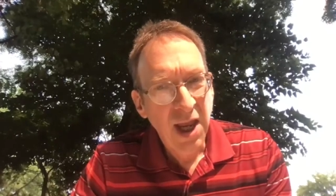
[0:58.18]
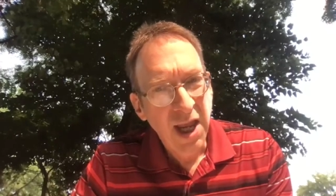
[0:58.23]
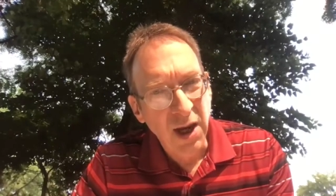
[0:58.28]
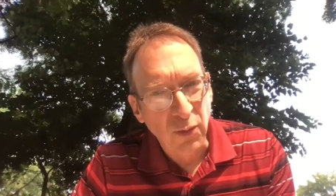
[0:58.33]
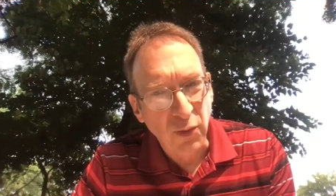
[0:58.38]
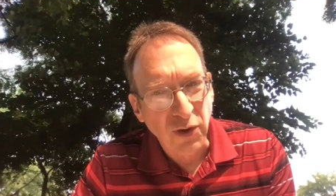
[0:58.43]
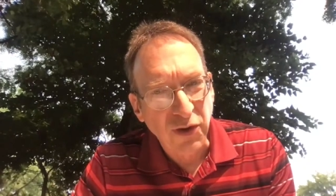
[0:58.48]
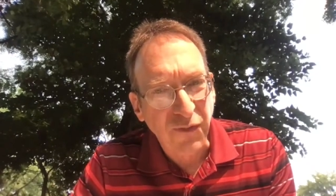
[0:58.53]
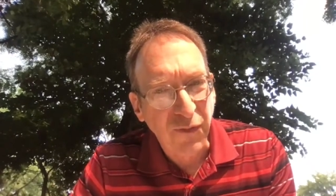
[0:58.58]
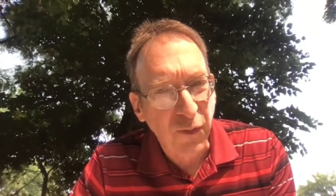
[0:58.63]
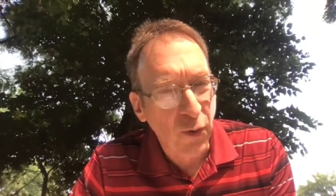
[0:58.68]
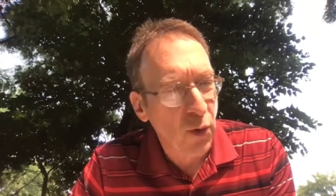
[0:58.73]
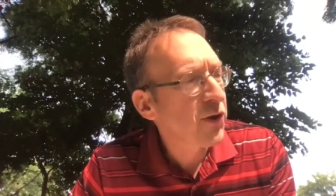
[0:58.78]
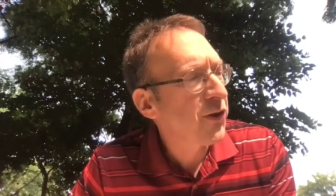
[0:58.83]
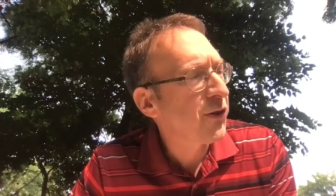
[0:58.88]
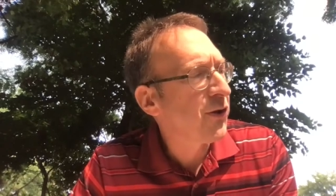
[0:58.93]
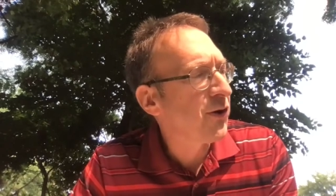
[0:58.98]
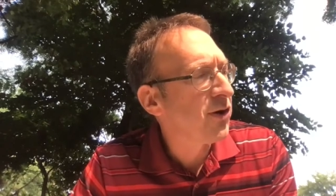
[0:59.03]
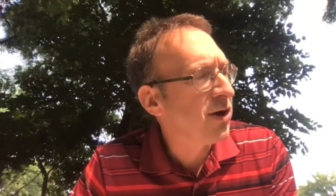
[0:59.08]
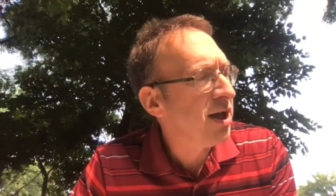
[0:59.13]
It was
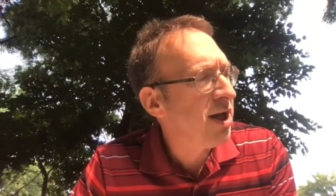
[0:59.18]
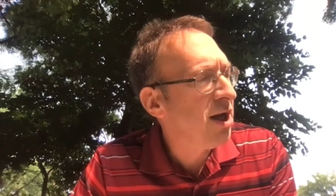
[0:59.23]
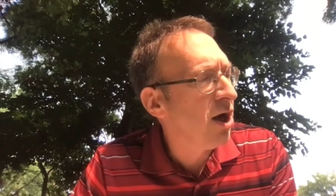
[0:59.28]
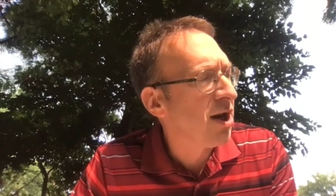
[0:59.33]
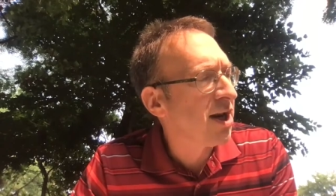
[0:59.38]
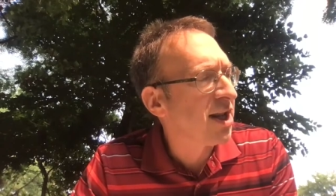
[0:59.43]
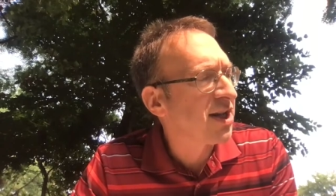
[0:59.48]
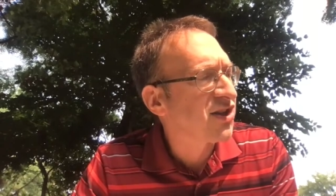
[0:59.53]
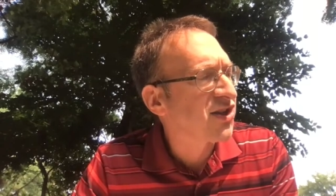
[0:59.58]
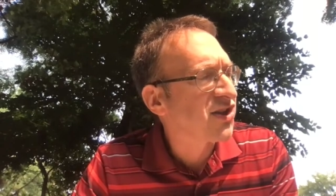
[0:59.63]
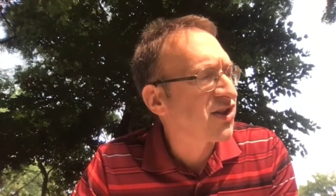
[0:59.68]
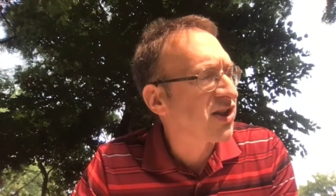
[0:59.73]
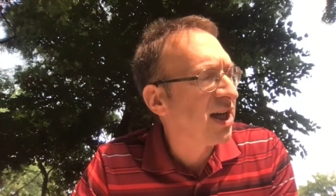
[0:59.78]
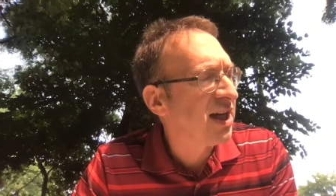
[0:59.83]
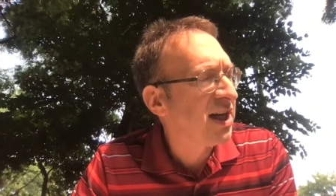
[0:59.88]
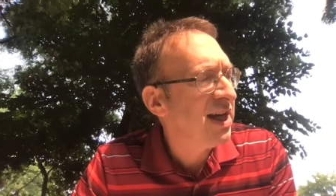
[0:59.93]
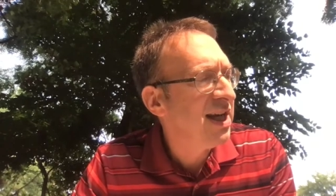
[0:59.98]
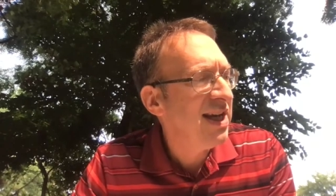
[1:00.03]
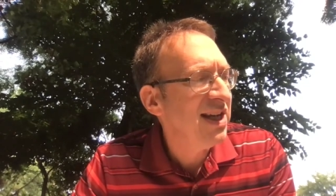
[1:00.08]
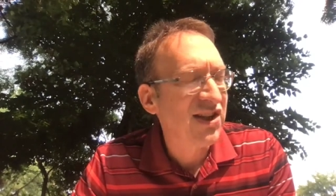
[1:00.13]
4:30 on a
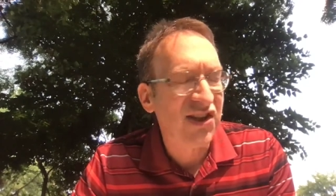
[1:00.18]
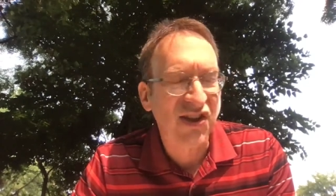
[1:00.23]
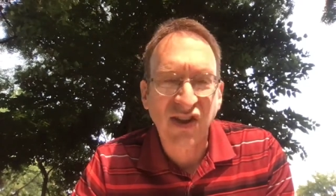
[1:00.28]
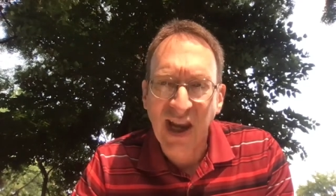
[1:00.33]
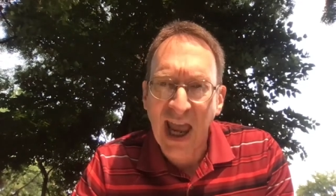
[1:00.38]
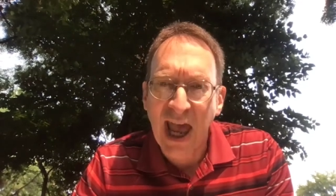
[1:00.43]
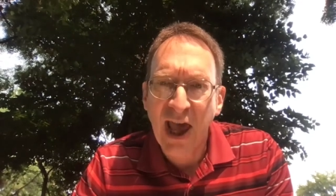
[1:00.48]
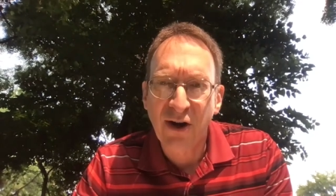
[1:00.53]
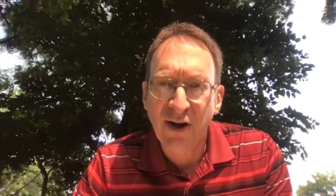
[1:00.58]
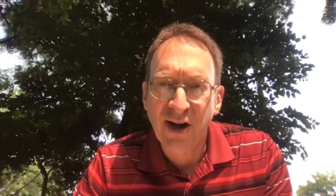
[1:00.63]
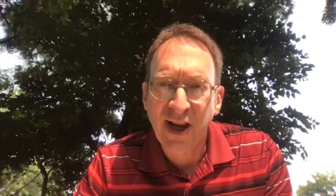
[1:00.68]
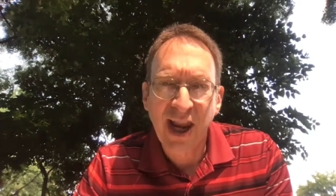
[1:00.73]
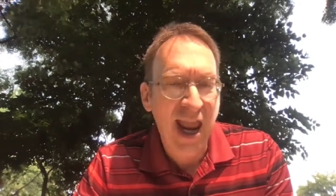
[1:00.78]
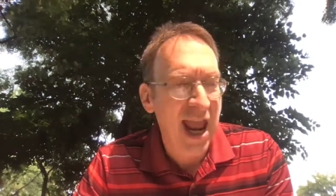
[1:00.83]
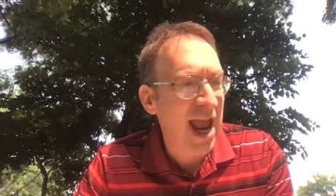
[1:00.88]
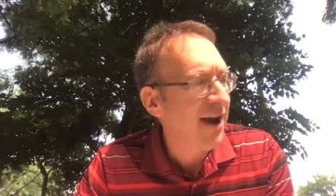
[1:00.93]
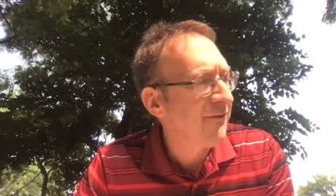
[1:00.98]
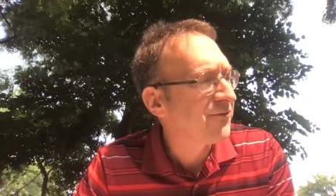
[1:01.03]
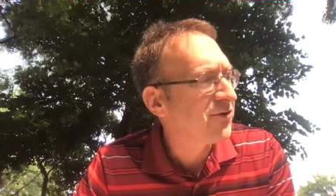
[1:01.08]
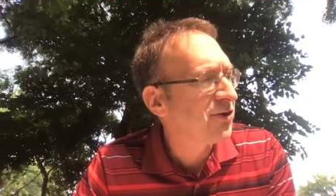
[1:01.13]
sunny Saturday
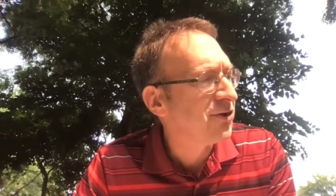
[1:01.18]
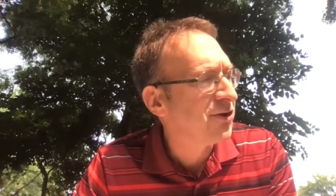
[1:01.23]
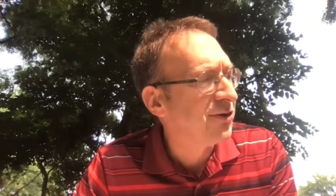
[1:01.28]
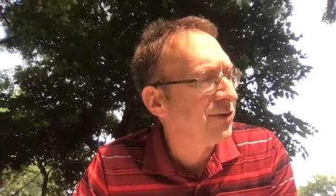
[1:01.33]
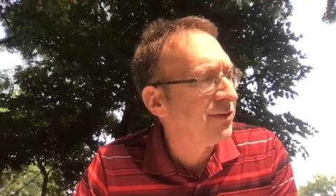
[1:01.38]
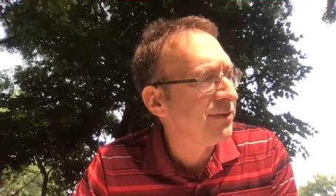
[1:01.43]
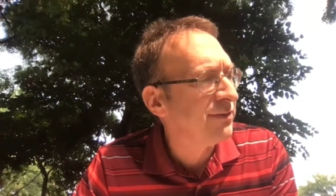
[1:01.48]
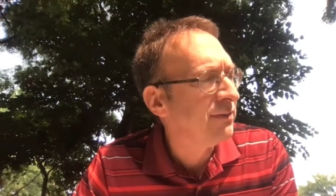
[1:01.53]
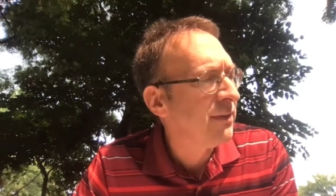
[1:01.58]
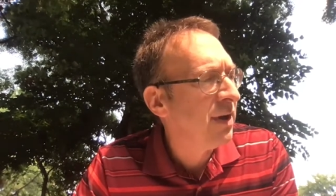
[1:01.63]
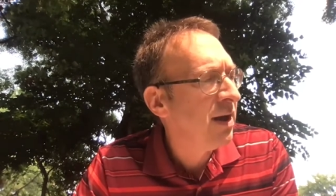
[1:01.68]
afternoon.